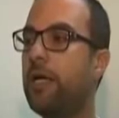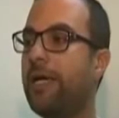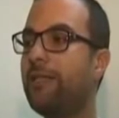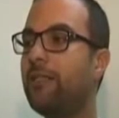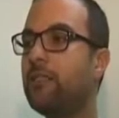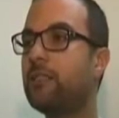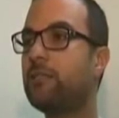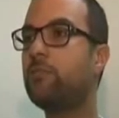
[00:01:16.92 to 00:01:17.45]

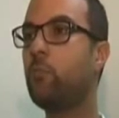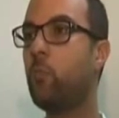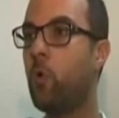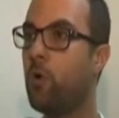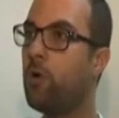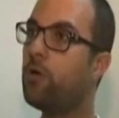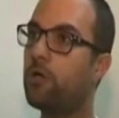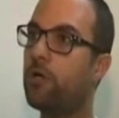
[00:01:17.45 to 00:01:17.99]
and it's
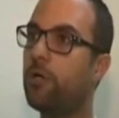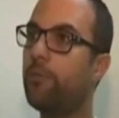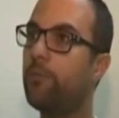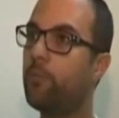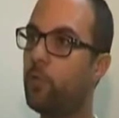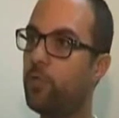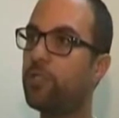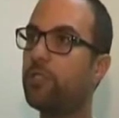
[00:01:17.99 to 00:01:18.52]
more
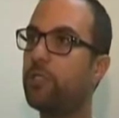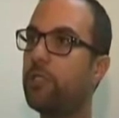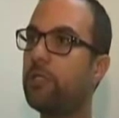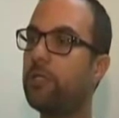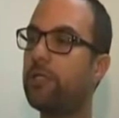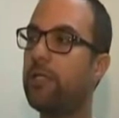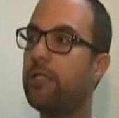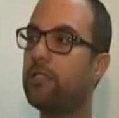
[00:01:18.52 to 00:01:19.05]
pressure
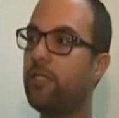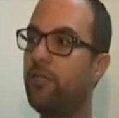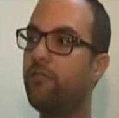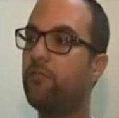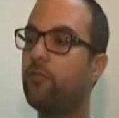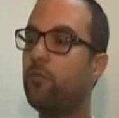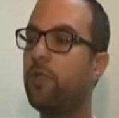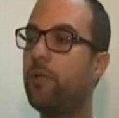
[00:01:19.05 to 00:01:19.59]
that
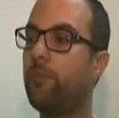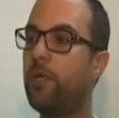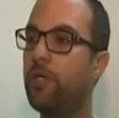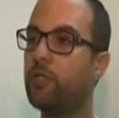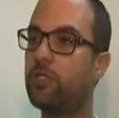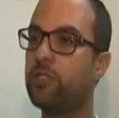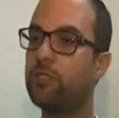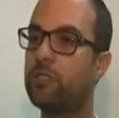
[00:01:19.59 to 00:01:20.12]
give to the
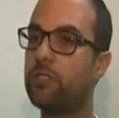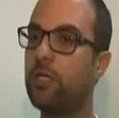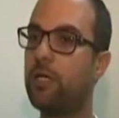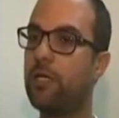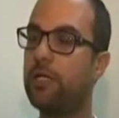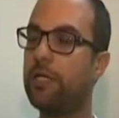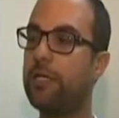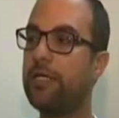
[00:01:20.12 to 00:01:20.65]
patient's
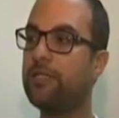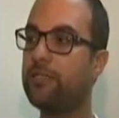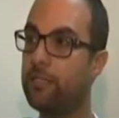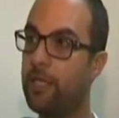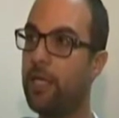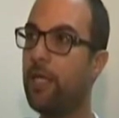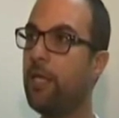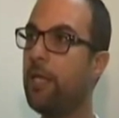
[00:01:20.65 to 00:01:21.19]

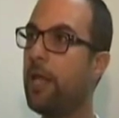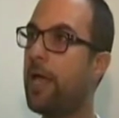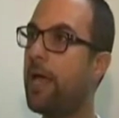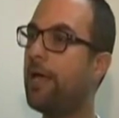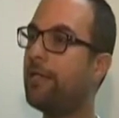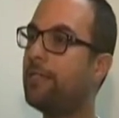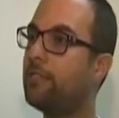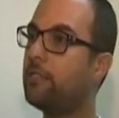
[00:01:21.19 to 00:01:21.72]
skin
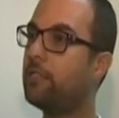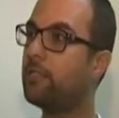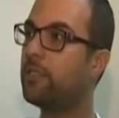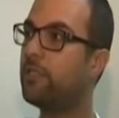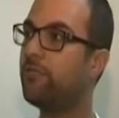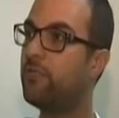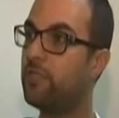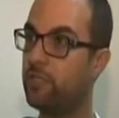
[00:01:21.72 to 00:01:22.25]
and
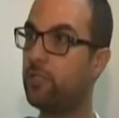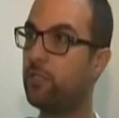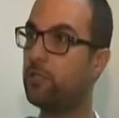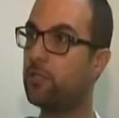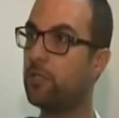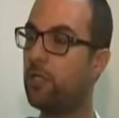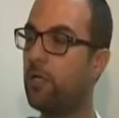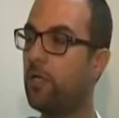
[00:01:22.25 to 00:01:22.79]

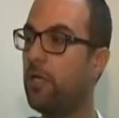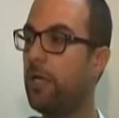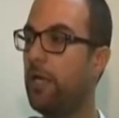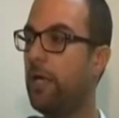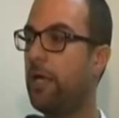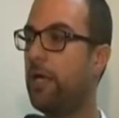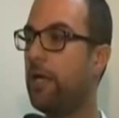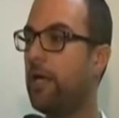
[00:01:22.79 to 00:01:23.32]
vessels.
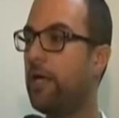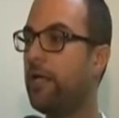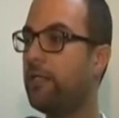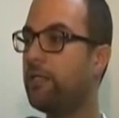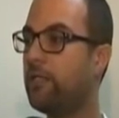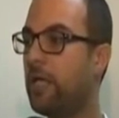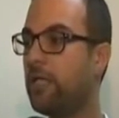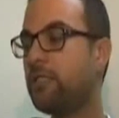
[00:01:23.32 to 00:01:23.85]

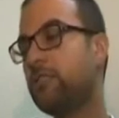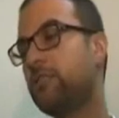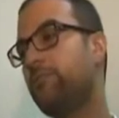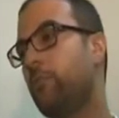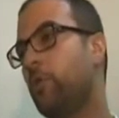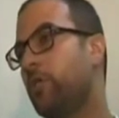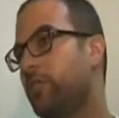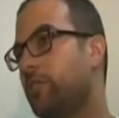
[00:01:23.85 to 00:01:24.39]
That's
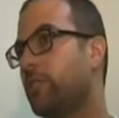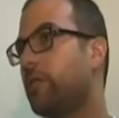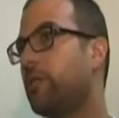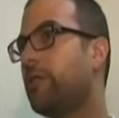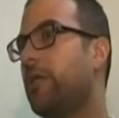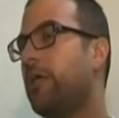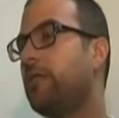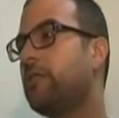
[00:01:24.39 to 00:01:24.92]

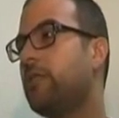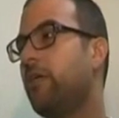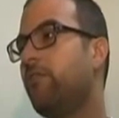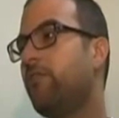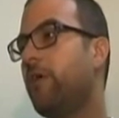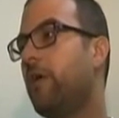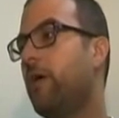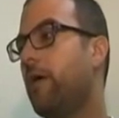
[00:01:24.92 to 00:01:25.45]
pressure that
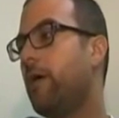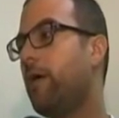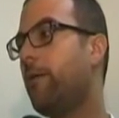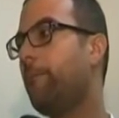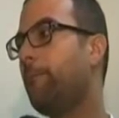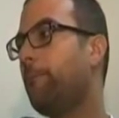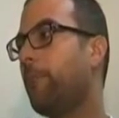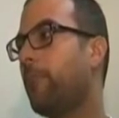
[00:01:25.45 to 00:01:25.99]
give
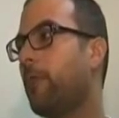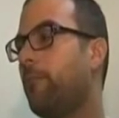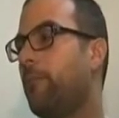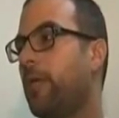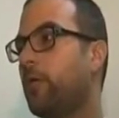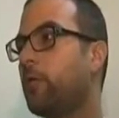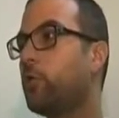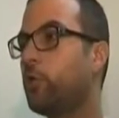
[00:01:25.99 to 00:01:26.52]

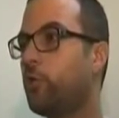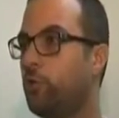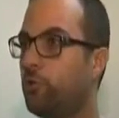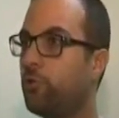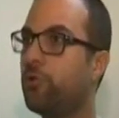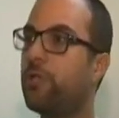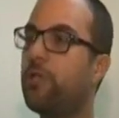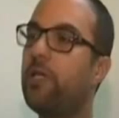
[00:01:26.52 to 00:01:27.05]
make
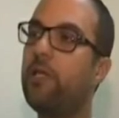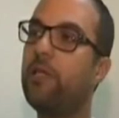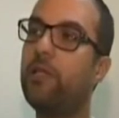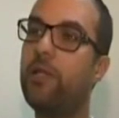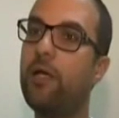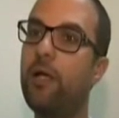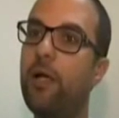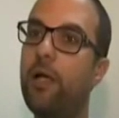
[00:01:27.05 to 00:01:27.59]
sure that
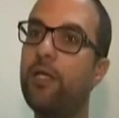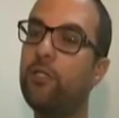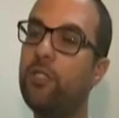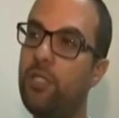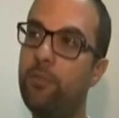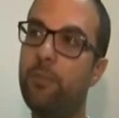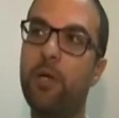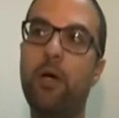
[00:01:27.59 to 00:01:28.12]
the
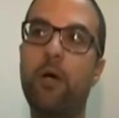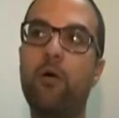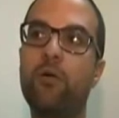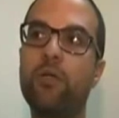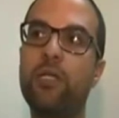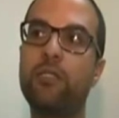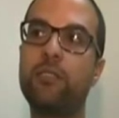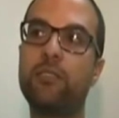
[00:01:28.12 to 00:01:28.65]
edema
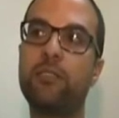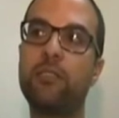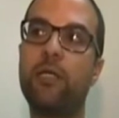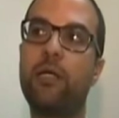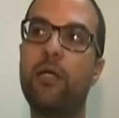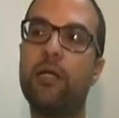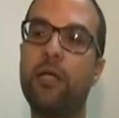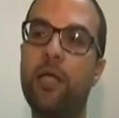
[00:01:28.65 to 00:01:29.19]
or that's
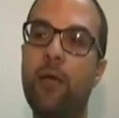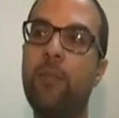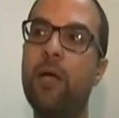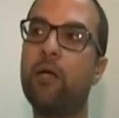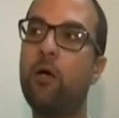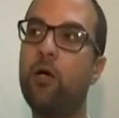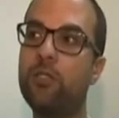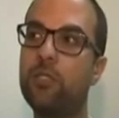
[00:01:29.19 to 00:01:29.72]
come
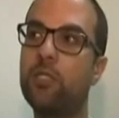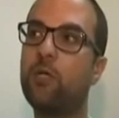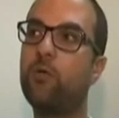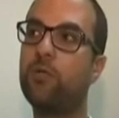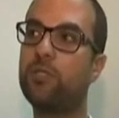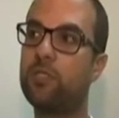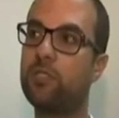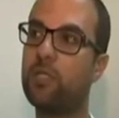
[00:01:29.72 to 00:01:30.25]
a
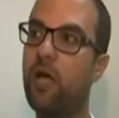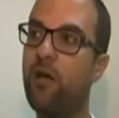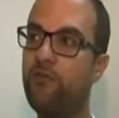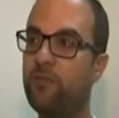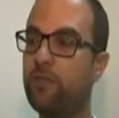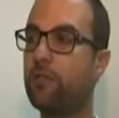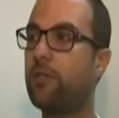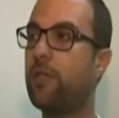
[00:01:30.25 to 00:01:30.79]
consequences
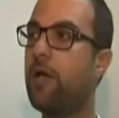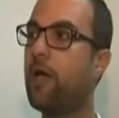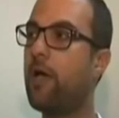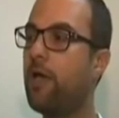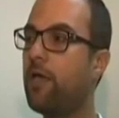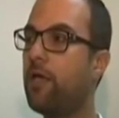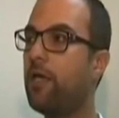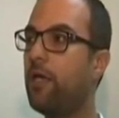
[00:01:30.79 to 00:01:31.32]
after the